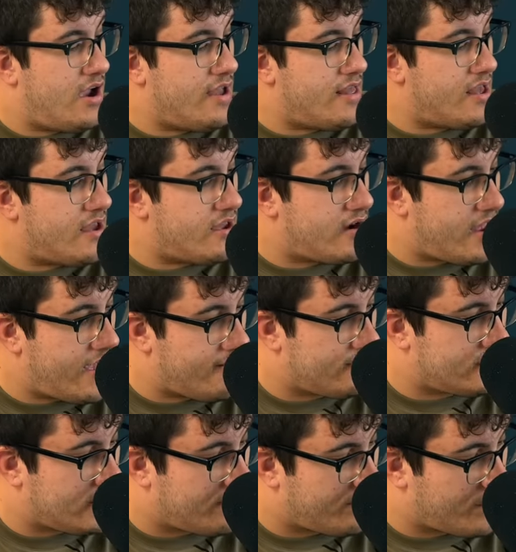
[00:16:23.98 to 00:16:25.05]
And
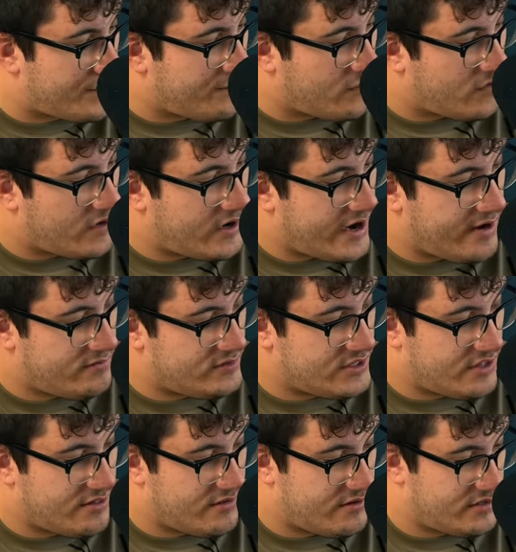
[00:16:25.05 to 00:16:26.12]
Amazon forty-four and
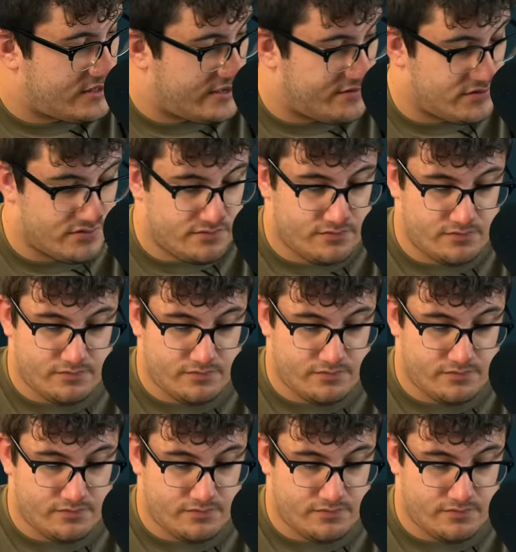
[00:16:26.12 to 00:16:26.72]
Amazon thirty-seven.